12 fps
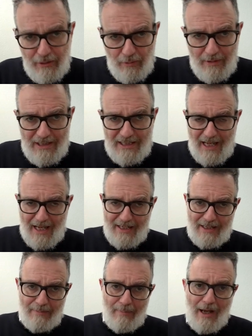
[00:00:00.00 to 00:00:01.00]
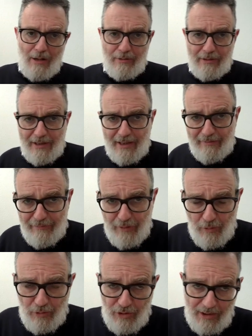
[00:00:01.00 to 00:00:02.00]
to decide about their
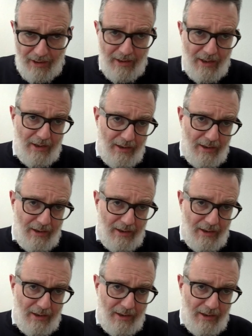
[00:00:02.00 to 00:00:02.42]
future